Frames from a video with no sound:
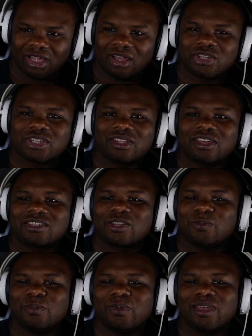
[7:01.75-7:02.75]
Oh, she lost
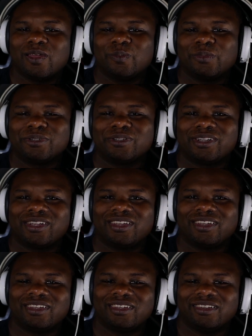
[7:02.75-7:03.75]
her
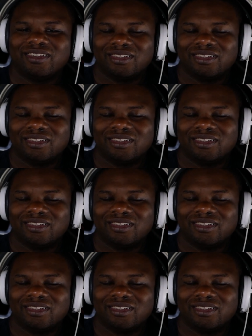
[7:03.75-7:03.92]
memory.